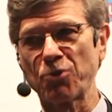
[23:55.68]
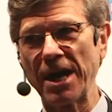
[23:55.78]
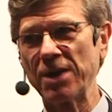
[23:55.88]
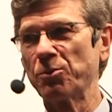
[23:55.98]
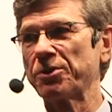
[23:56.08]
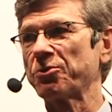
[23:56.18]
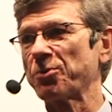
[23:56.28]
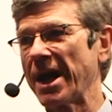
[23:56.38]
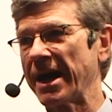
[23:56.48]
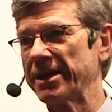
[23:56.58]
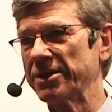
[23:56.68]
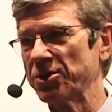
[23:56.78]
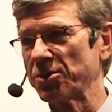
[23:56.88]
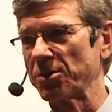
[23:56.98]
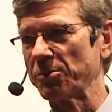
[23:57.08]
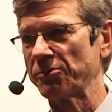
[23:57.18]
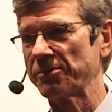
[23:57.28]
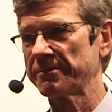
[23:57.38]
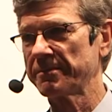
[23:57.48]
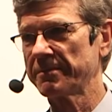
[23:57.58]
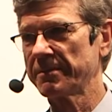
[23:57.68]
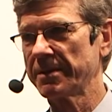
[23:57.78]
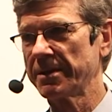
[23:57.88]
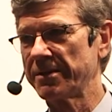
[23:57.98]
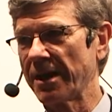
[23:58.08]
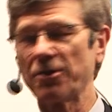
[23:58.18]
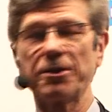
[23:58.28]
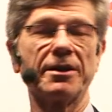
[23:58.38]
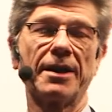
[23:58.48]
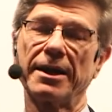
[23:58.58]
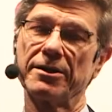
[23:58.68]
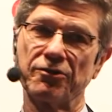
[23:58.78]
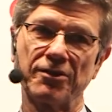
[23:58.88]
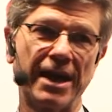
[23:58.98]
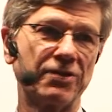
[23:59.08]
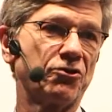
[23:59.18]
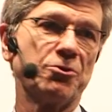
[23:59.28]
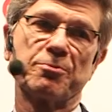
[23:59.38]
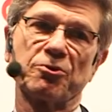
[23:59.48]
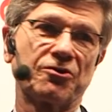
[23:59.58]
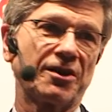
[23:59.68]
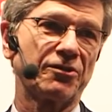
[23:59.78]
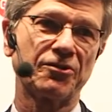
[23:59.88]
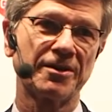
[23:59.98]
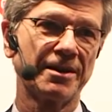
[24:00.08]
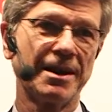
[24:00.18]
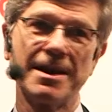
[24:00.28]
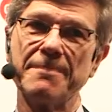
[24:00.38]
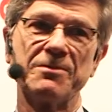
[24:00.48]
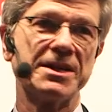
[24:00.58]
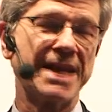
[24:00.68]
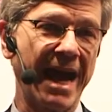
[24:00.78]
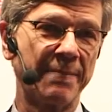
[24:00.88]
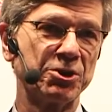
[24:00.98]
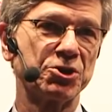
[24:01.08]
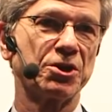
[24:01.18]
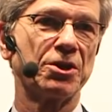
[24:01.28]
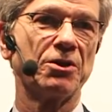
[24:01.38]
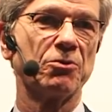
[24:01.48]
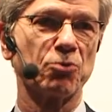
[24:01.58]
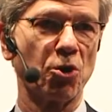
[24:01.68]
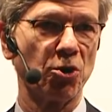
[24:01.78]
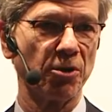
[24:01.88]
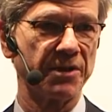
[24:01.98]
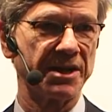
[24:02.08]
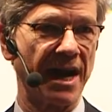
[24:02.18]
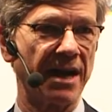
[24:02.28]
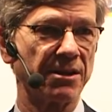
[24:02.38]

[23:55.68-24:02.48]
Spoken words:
Trade with Iran in euros. Tell the United States you persist. The damage to the role of the